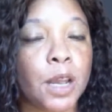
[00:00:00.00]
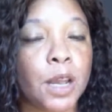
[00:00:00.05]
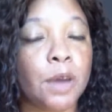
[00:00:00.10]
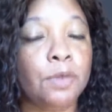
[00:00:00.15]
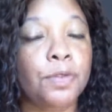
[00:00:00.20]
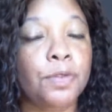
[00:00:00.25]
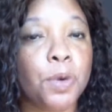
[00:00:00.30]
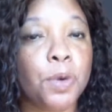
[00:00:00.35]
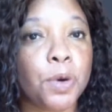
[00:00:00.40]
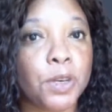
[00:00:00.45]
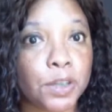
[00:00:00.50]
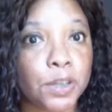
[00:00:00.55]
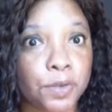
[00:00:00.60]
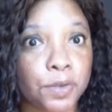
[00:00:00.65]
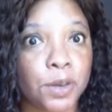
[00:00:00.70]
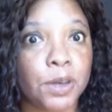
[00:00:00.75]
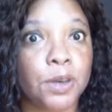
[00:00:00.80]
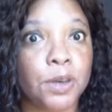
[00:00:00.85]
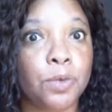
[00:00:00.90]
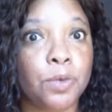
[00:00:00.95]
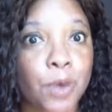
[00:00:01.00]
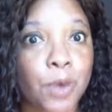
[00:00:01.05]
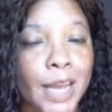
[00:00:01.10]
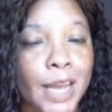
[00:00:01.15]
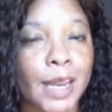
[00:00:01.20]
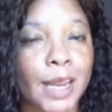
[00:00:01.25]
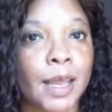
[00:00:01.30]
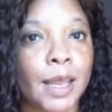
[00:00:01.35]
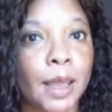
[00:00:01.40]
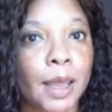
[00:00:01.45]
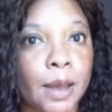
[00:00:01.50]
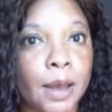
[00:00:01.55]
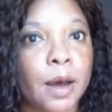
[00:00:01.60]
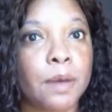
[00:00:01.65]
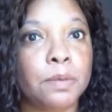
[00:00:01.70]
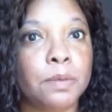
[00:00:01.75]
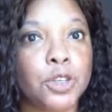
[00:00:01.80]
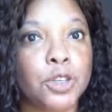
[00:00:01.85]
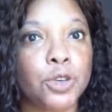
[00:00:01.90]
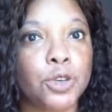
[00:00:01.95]
I have 4 different writing
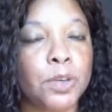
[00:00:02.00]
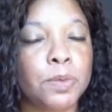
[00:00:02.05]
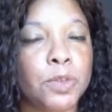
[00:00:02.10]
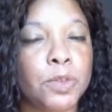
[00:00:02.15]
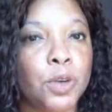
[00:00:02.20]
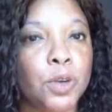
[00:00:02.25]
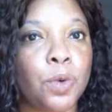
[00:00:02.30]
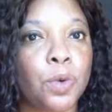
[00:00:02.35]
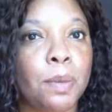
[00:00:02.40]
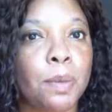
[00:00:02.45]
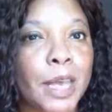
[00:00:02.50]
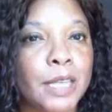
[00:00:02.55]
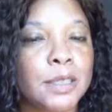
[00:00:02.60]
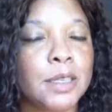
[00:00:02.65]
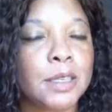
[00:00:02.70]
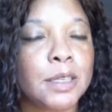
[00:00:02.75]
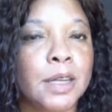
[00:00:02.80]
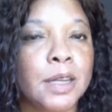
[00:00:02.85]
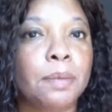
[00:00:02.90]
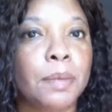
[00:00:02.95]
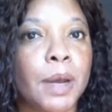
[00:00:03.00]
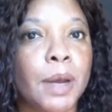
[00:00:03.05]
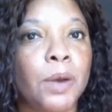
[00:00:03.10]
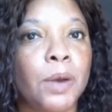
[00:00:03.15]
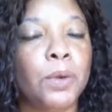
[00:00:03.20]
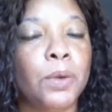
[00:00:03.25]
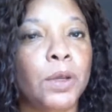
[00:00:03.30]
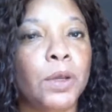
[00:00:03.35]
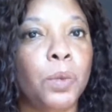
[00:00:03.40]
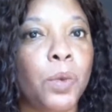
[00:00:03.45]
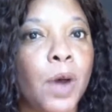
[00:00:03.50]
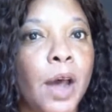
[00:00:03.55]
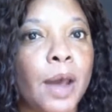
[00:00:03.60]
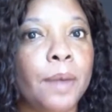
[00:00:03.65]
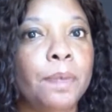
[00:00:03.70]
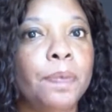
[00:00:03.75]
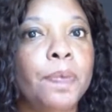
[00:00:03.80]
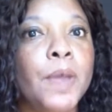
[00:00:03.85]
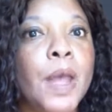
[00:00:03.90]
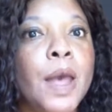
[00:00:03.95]
income streams. So romance is not my only
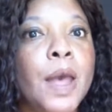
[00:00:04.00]
one.